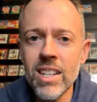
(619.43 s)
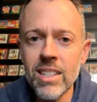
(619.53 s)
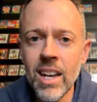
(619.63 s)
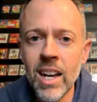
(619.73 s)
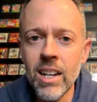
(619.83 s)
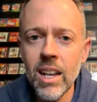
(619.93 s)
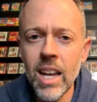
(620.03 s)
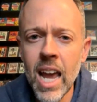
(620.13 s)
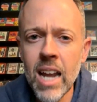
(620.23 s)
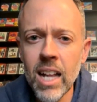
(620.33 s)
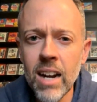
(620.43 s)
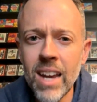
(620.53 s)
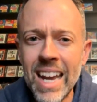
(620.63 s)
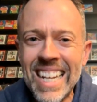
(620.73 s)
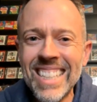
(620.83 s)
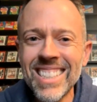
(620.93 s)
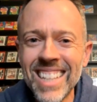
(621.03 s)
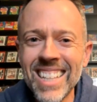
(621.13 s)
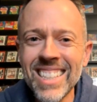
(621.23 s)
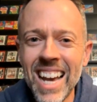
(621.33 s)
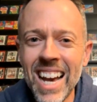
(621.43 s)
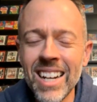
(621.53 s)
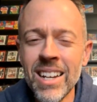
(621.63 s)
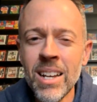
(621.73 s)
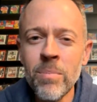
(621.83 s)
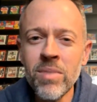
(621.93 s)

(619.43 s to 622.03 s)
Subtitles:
the set, and a lot of 80s sets had,